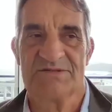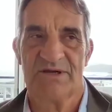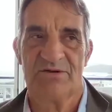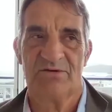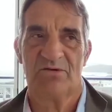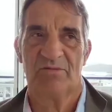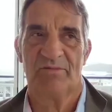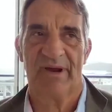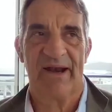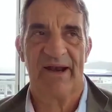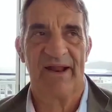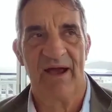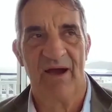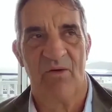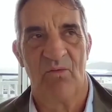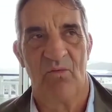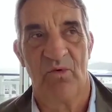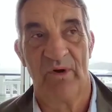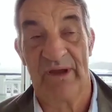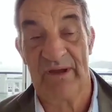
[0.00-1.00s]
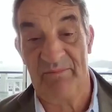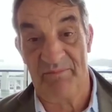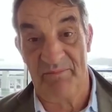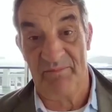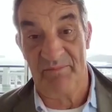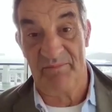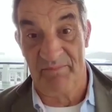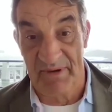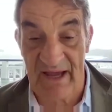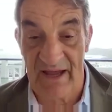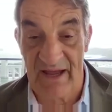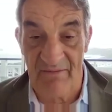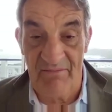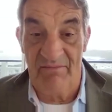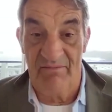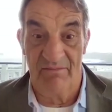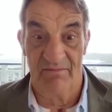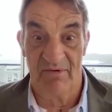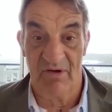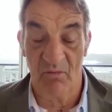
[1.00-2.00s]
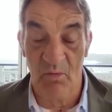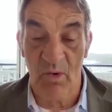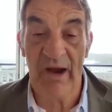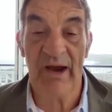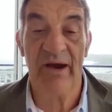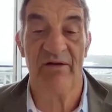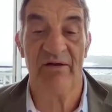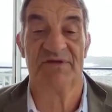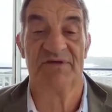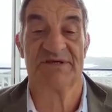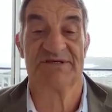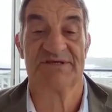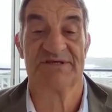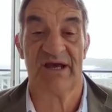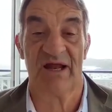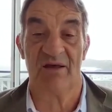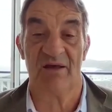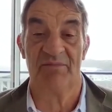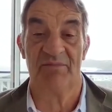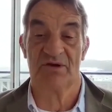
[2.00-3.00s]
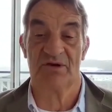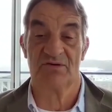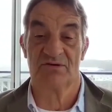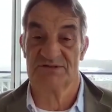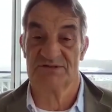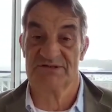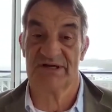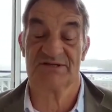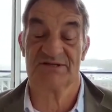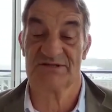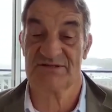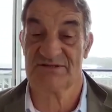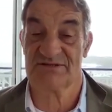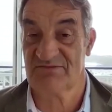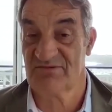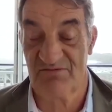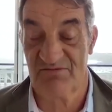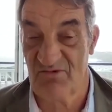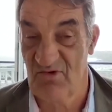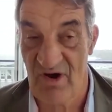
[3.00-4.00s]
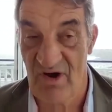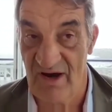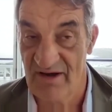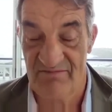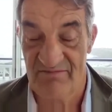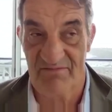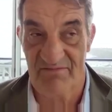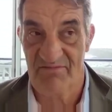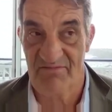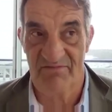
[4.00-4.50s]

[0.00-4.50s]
tell you about how we became aware of this cellar, because that's quite